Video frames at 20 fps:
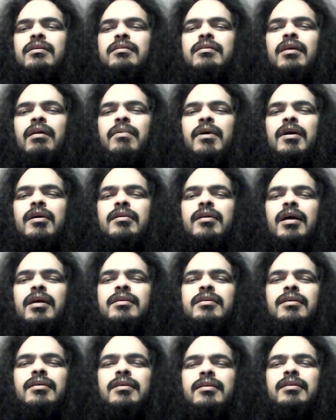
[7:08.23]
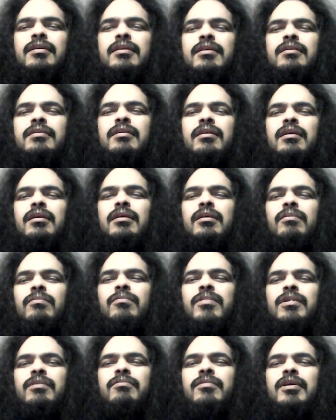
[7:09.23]
about God's goodness,
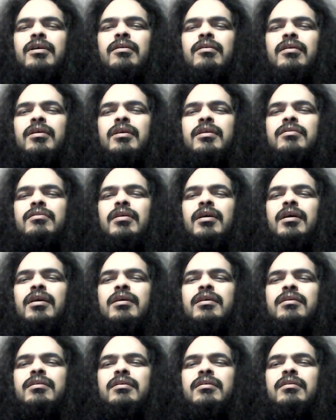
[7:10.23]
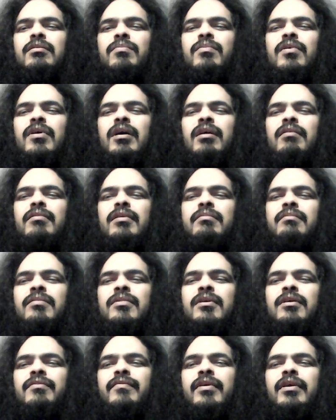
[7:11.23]
we will address the problem
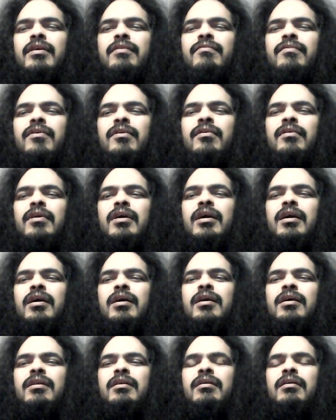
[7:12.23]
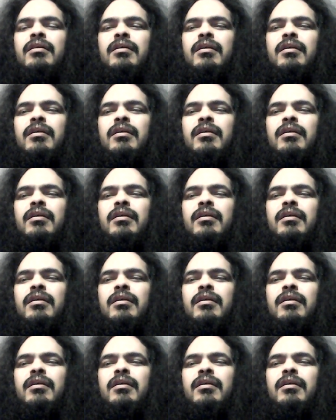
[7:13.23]
of evil and